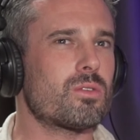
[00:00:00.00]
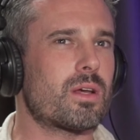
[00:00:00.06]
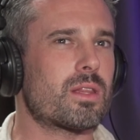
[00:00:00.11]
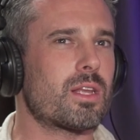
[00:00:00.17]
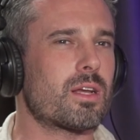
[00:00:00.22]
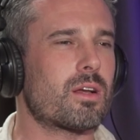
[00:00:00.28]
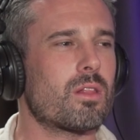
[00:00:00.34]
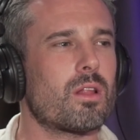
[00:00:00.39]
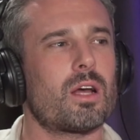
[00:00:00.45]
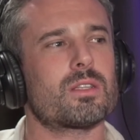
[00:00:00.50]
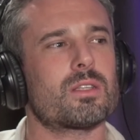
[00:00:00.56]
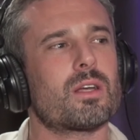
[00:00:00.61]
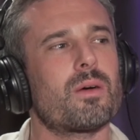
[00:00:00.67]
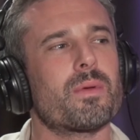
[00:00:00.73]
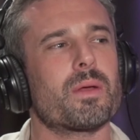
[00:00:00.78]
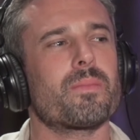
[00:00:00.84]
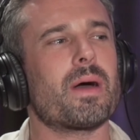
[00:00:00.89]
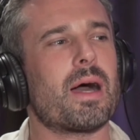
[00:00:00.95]
I think a lot's
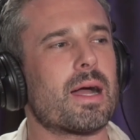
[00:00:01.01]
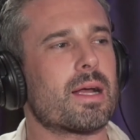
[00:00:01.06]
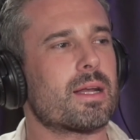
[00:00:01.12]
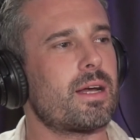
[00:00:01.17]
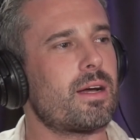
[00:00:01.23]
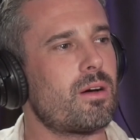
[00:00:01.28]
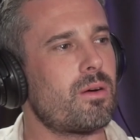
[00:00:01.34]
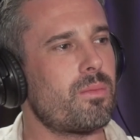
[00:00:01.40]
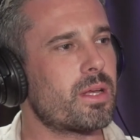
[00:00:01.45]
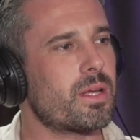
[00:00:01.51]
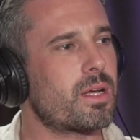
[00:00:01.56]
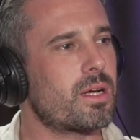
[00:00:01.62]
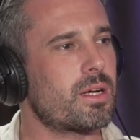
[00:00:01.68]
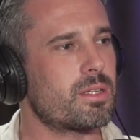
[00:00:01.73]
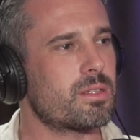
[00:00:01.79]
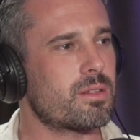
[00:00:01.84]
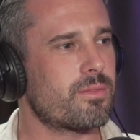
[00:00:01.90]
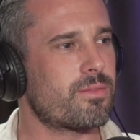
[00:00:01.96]
coming back now
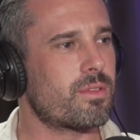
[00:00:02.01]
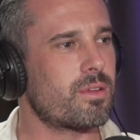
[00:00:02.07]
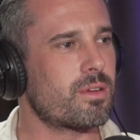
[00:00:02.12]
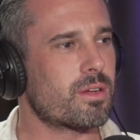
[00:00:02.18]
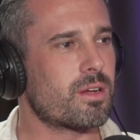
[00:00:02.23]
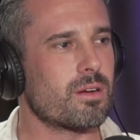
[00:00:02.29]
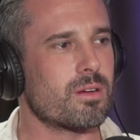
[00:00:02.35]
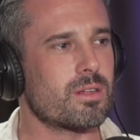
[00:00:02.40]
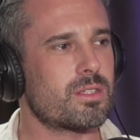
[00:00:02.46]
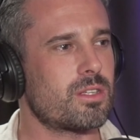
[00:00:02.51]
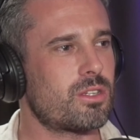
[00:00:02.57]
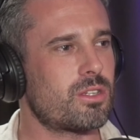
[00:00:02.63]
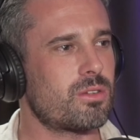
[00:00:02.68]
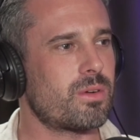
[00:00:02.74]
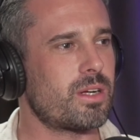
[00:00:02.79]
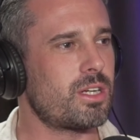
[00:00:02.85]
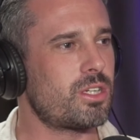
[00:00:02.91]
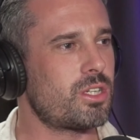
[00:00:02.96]
because of the current
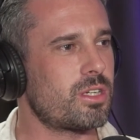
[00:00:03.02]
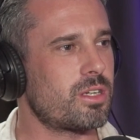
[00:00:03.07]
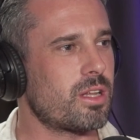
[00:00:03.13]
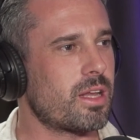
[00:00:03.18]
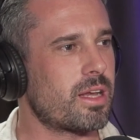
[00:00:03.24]
situation.